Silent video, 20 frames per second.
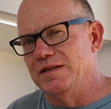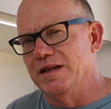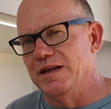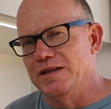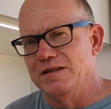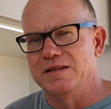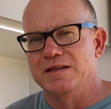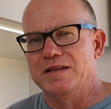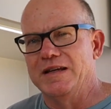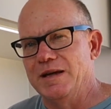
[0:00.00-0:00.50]

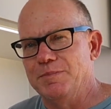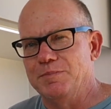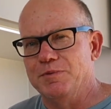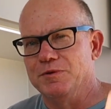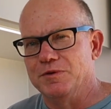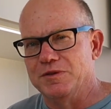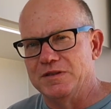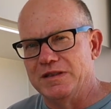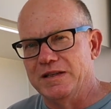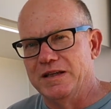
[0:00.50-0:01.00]
get to the
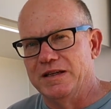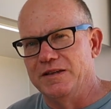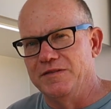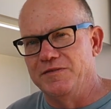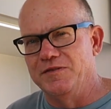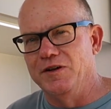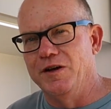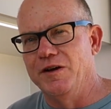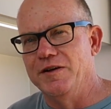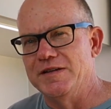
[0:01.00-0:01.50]
airport to get you
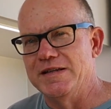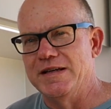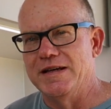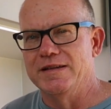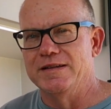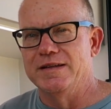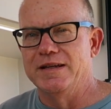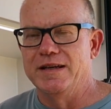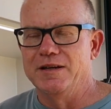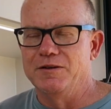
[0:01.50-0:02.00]
flying
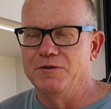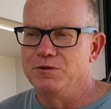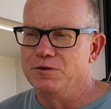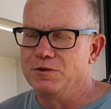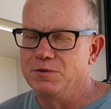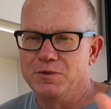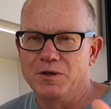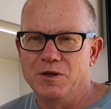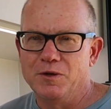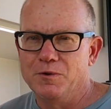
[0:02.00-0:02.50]
down there,
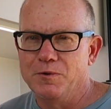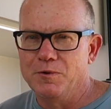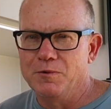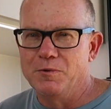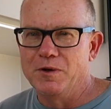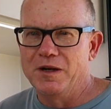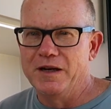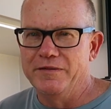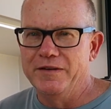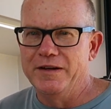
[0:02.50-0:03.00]
or
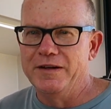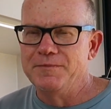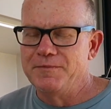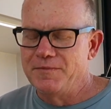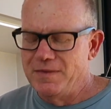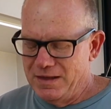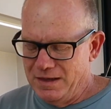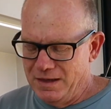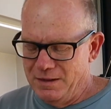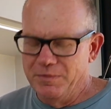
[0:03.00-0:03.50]
whatever.
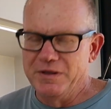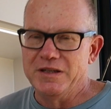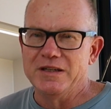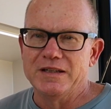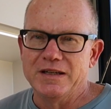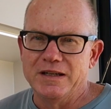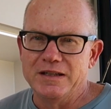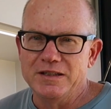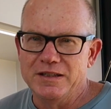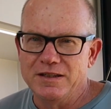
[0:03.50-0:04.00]
But you
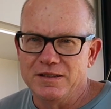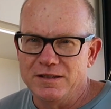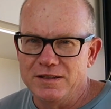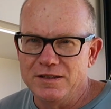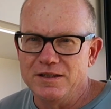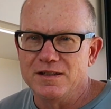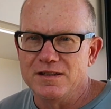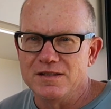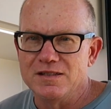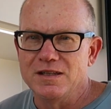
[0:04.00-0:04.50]

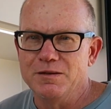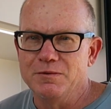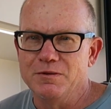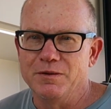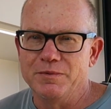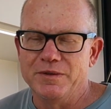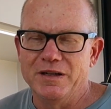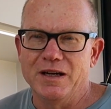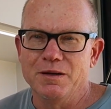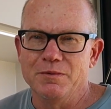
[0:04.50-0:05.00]
can see where
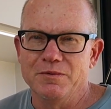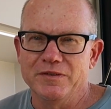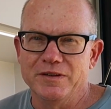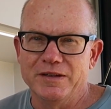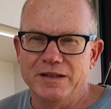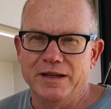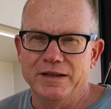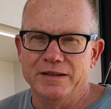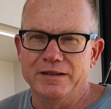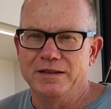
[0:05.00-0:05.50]
I'm going with
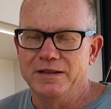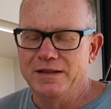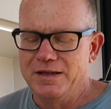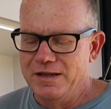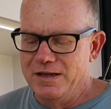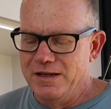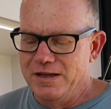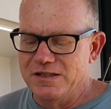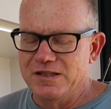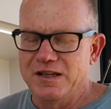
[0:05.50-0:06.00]
it, can't you?
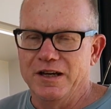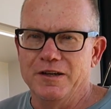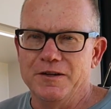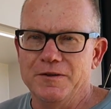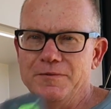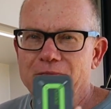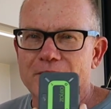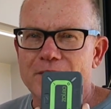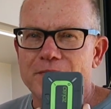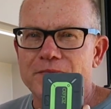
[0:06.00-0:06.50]

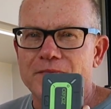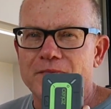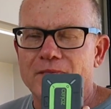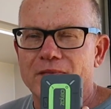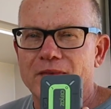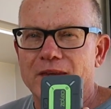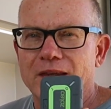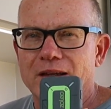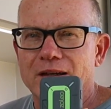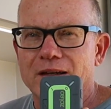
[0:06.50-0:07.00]
So,
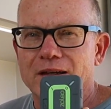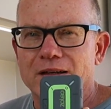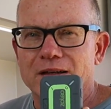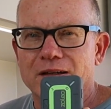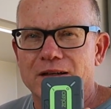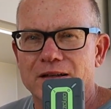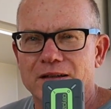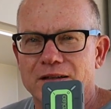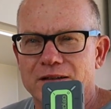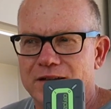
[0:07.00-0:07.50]

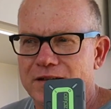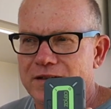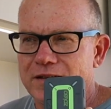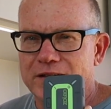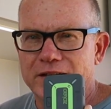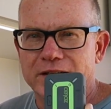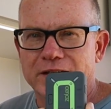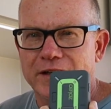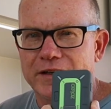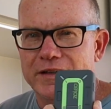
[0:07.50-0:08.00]

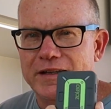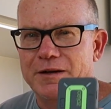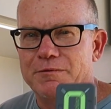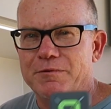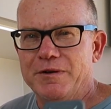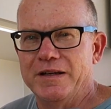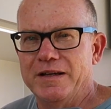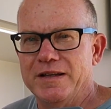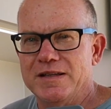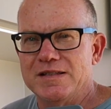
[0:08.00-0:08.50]
you know, they
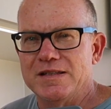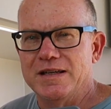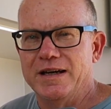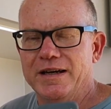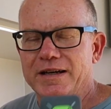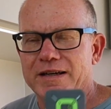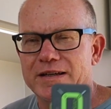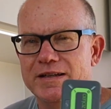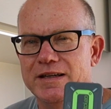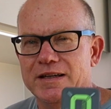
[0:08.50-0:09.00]
ring and
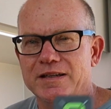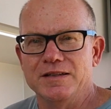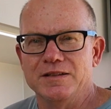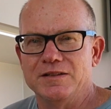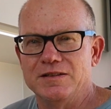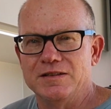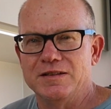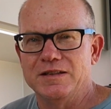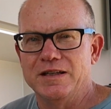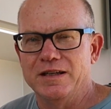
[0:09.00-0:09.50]
say,
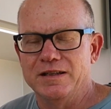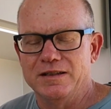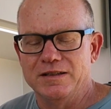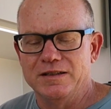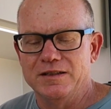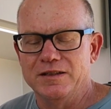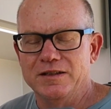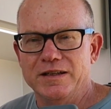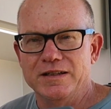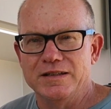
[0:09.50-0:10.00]

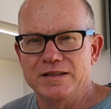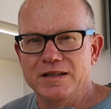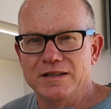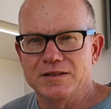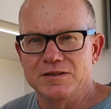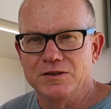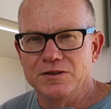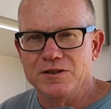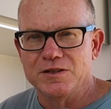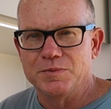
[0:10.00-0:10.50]
you need to
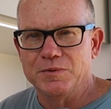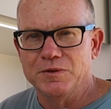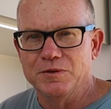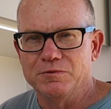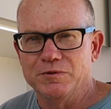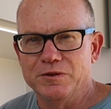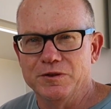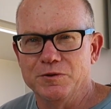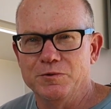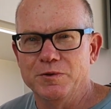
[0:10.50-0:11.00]
get to
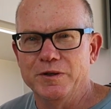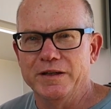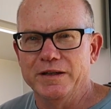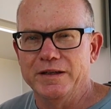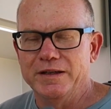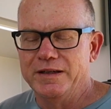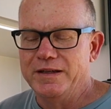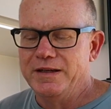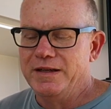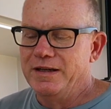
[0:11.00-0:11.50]
hospital real
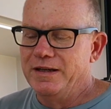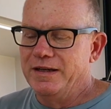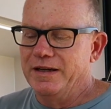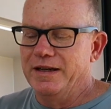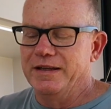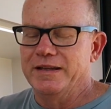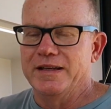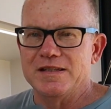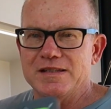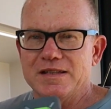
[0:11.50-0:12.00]
quick,
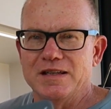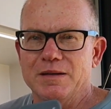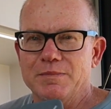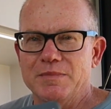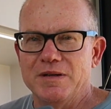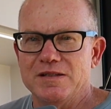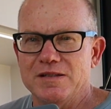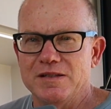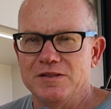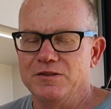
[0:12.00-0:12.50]
and they send a
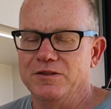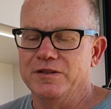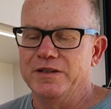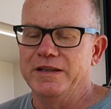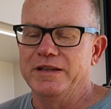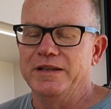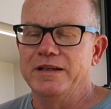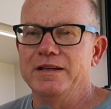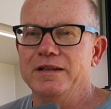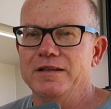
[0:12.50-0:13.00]
message on
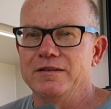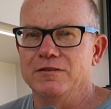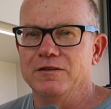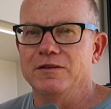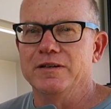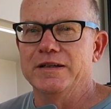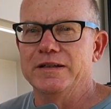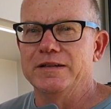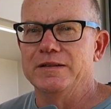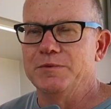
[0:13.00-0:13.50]
here,
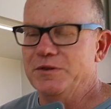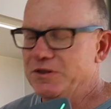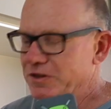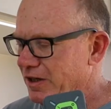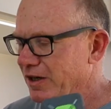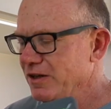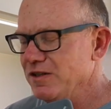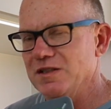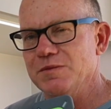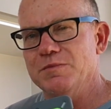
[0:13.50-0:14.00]
right, which
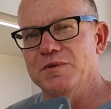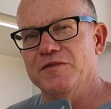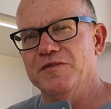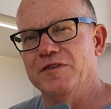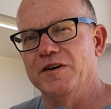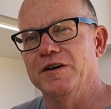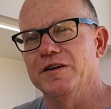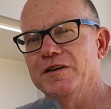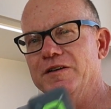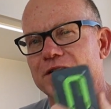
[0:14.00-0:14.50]
goes to my
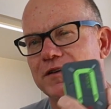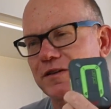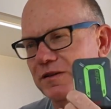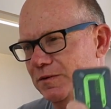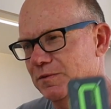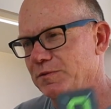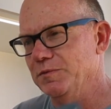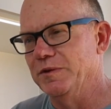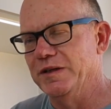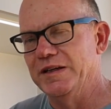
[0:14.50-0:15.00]
phone.
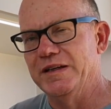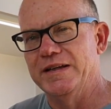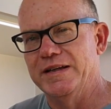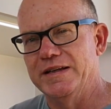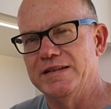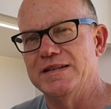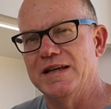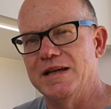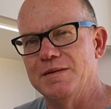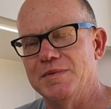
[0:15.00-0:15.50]
We can
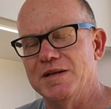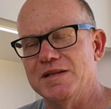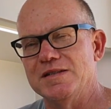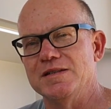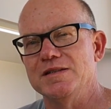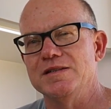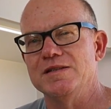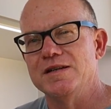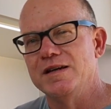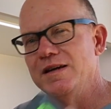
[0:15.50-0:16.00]
get that
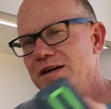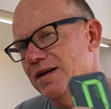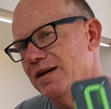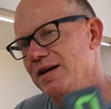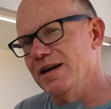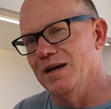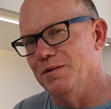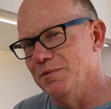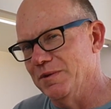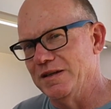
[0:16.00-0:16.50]
message,
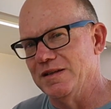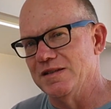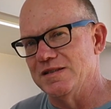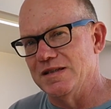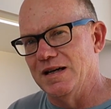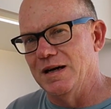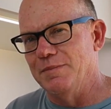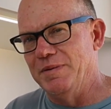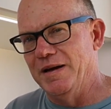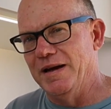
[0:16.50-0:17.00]
and we can
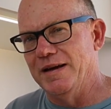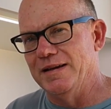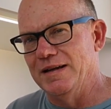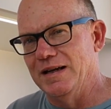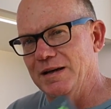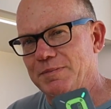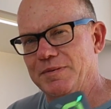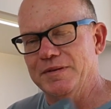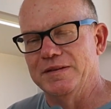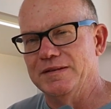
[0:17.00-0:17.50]
start packing
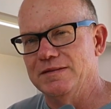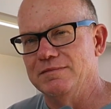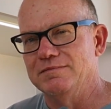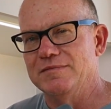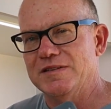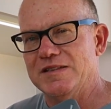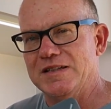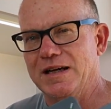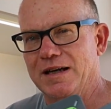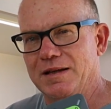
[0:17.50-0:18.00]
up
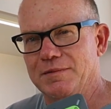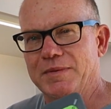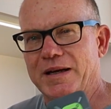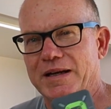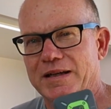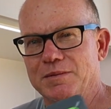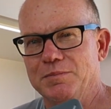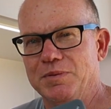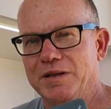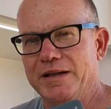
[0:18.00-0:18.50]
and start
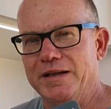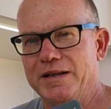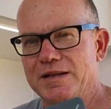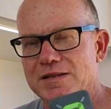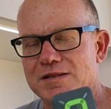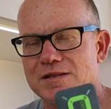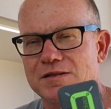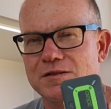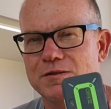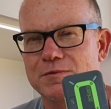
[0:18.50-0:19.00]
making
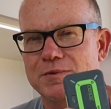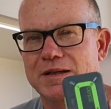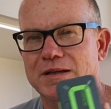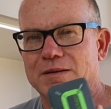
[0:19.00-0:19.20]
plans to,